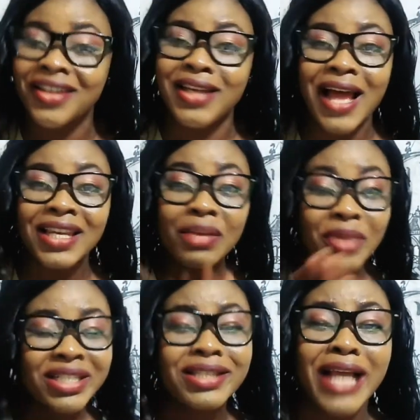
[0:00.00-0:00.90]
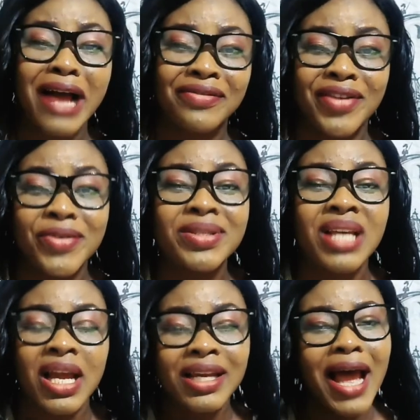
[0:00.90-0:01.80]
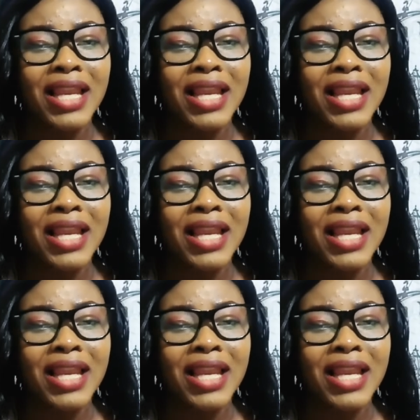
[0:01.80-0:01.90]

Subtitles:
that limit their views, that